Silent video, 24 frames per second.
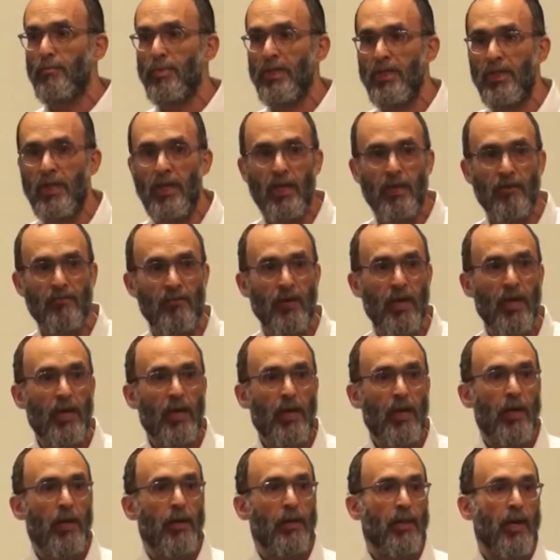believe
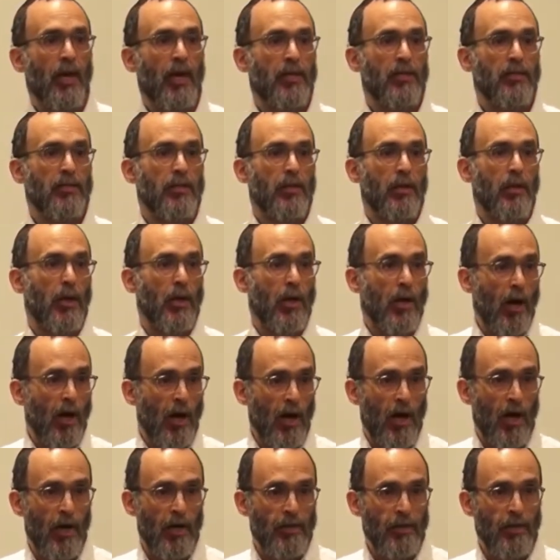that
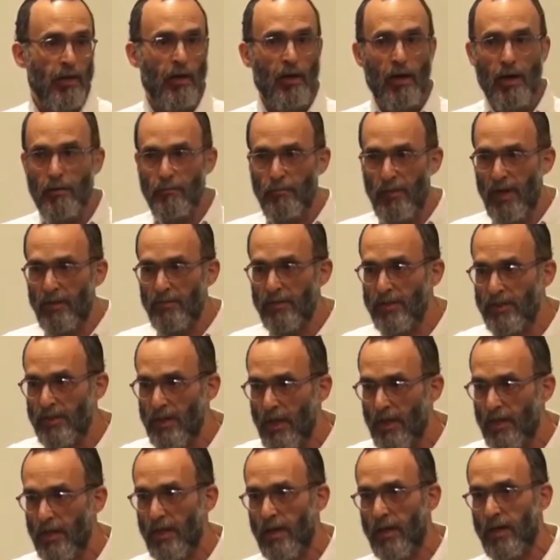God on Mount
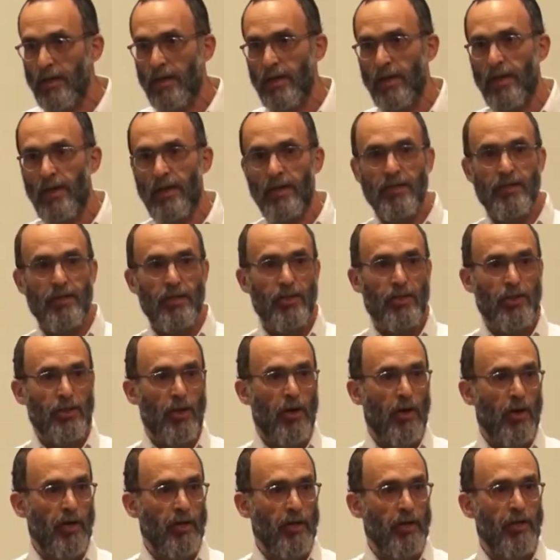Sinai
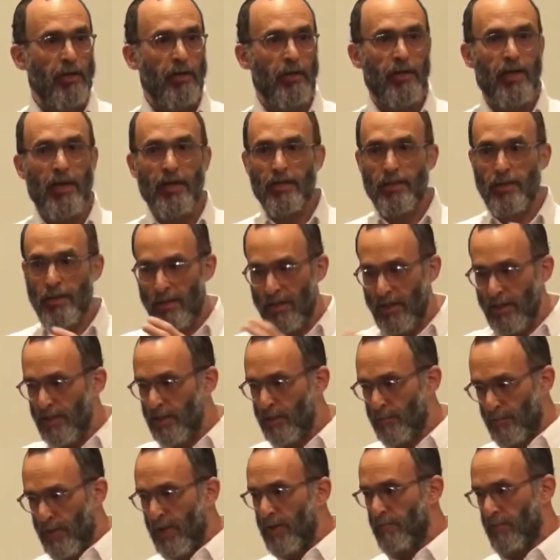decided that these
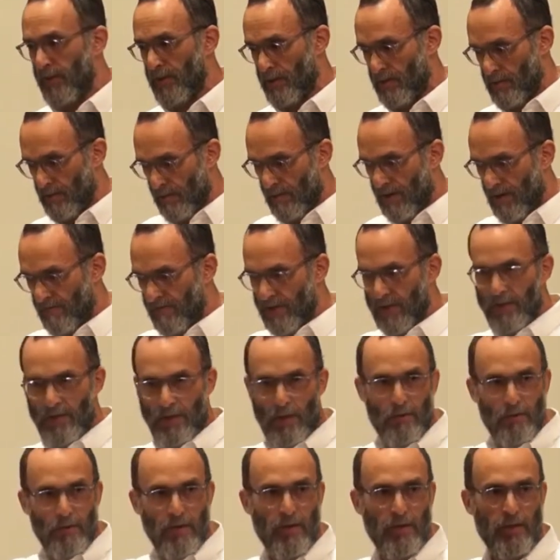people, whoever the
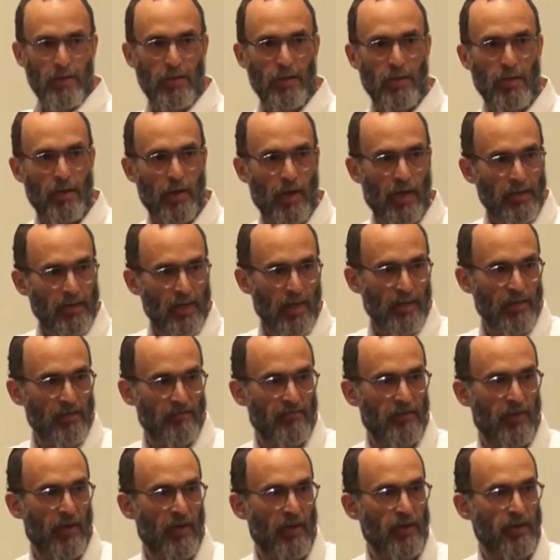Torah
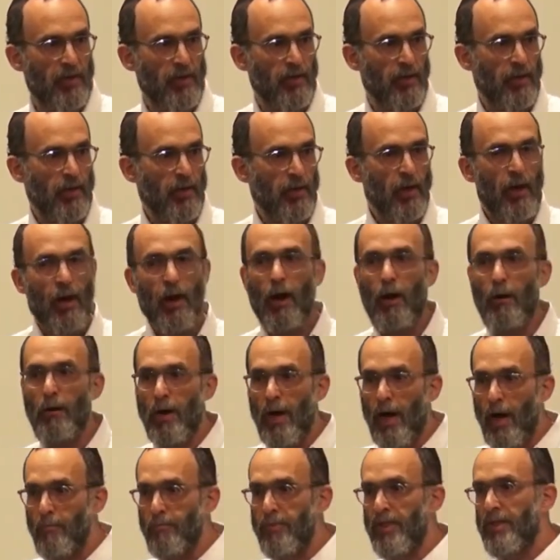identified, are
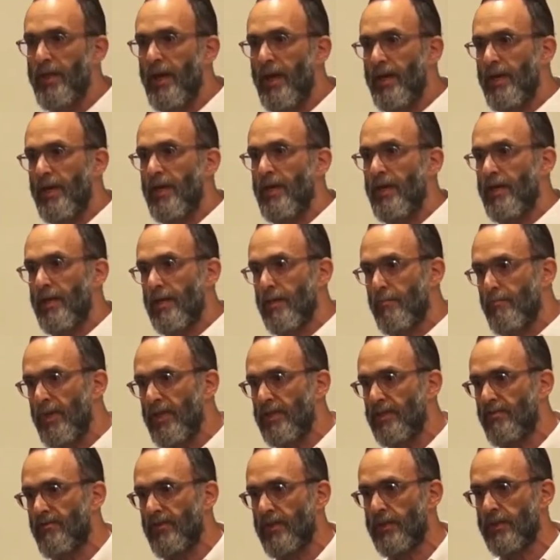obligated in the
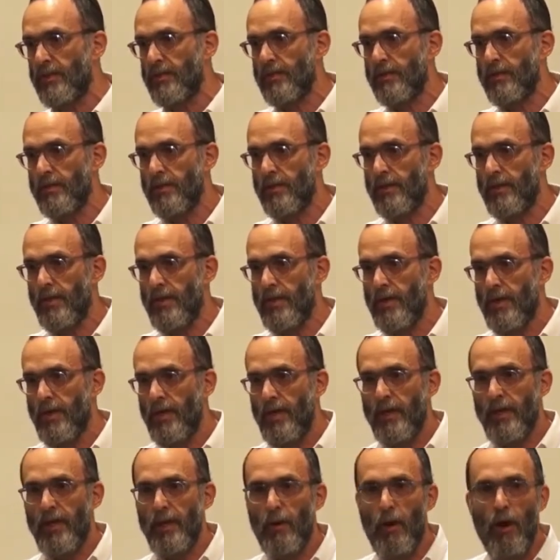mitzvahs.
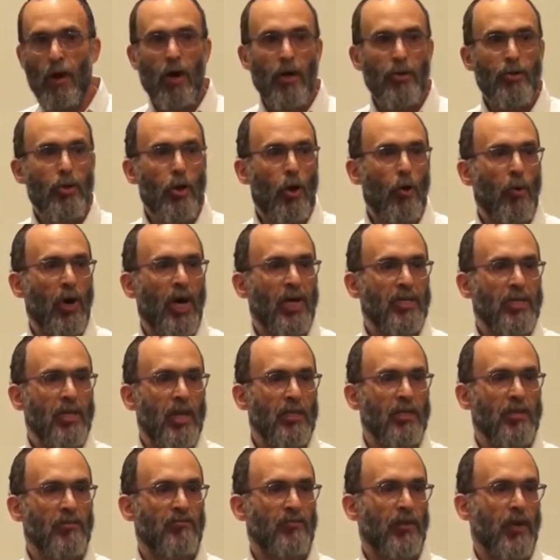There are no
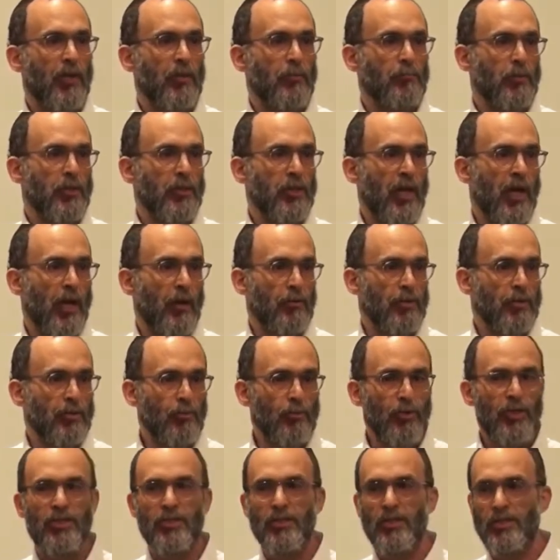identifiable
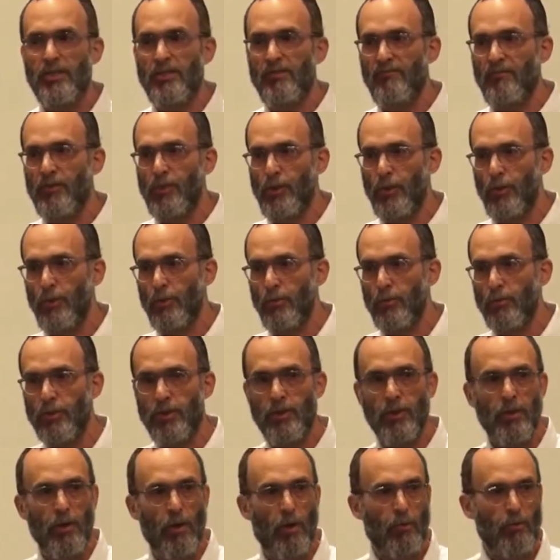characteristics of Jews.
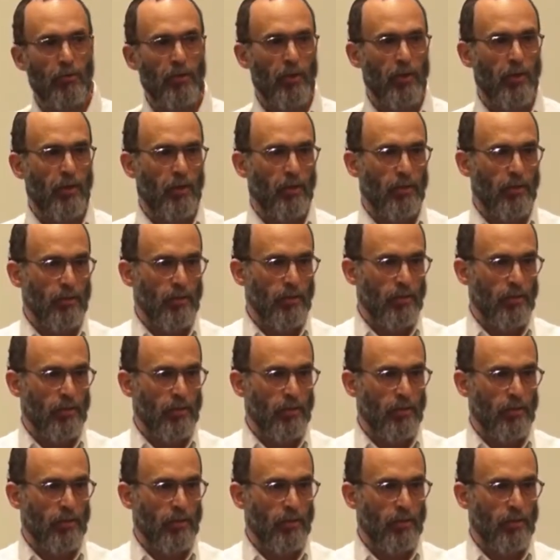The only